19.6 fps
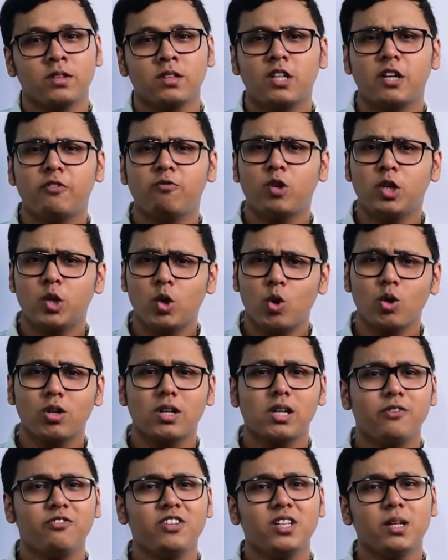that we don't
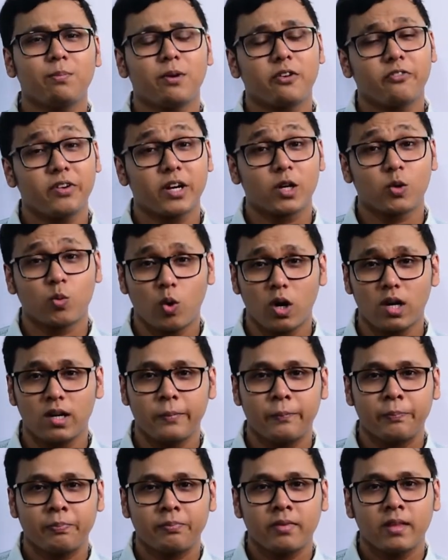live in a perfect
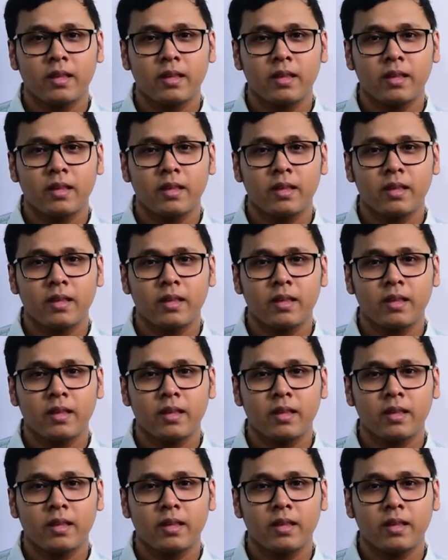world